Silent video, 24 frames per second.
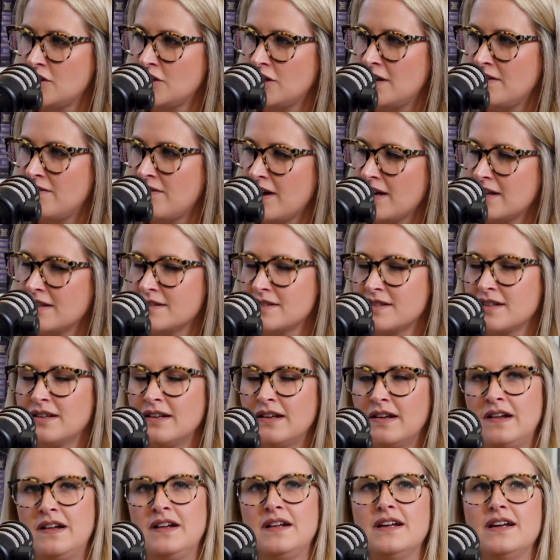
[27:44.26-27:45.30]
good advice.
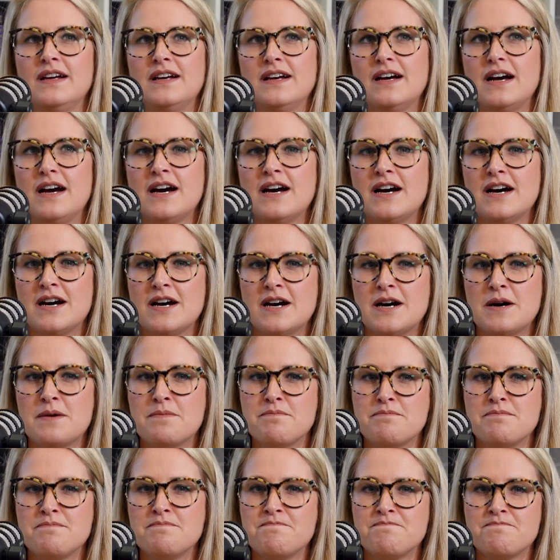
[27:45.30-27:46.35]

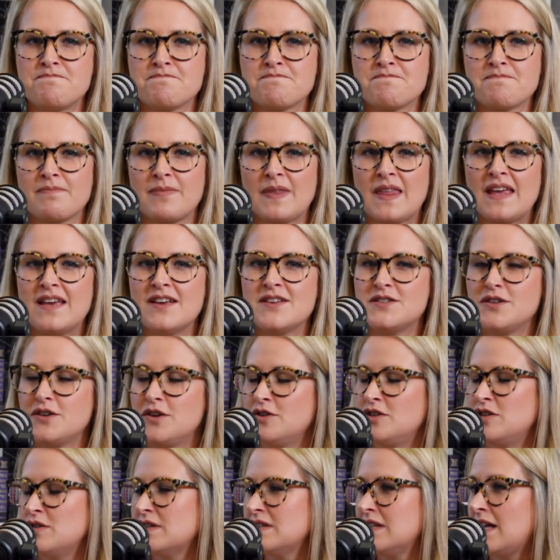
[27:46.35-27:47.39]
So,
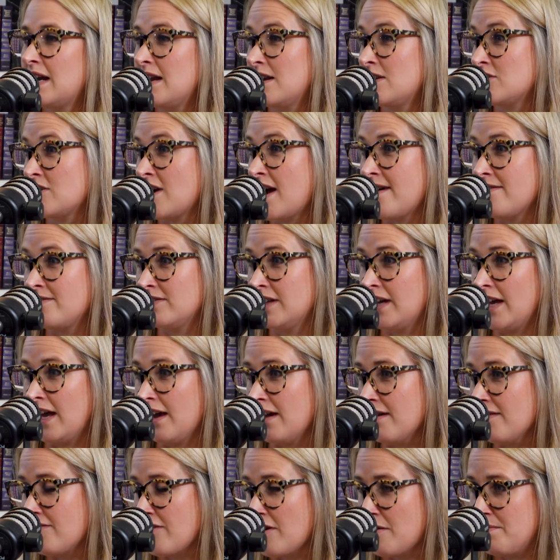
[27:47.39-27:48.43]
you do a lot of
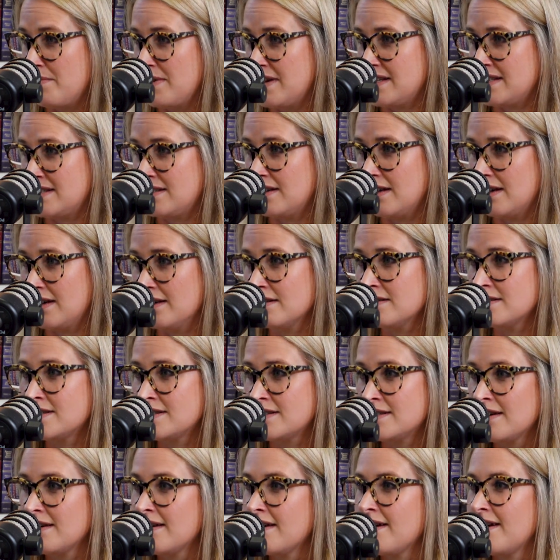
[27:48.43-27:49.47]
traveling for
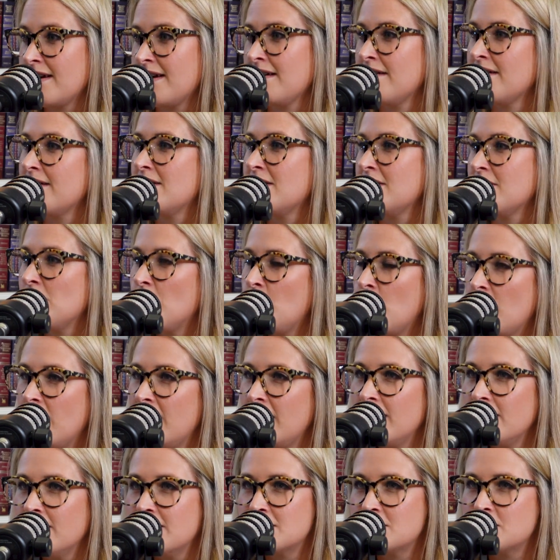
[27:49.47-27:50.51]
business.
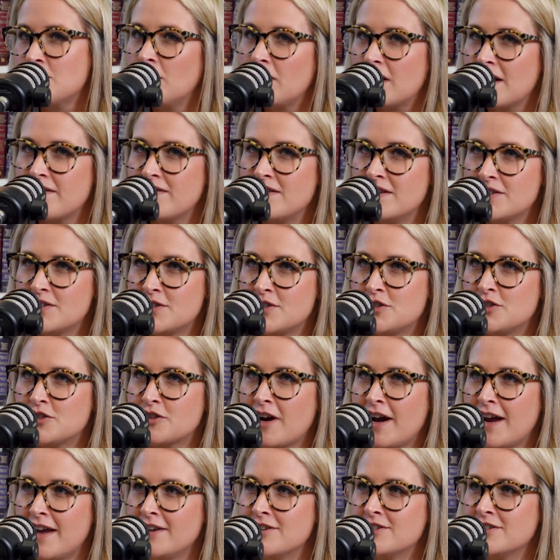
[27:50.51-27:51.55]
What is one of the
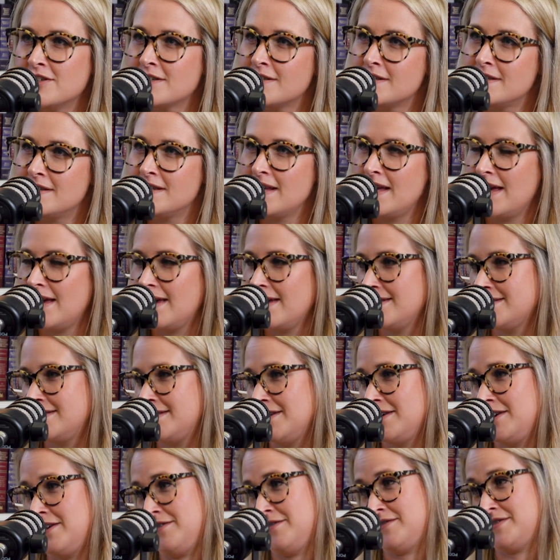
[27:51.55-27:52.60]
strangest things
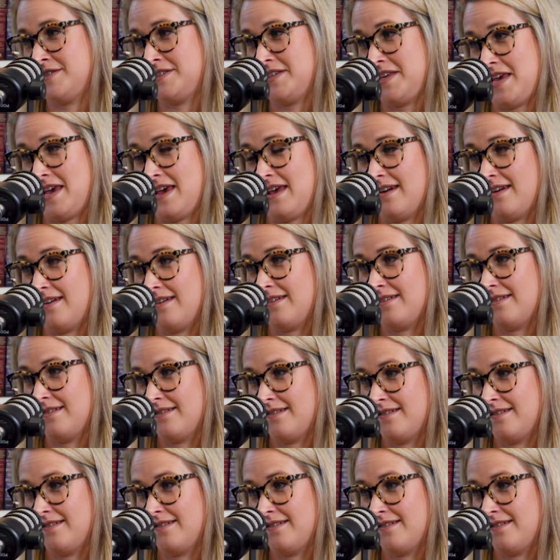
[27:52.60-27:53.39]
that you've seen?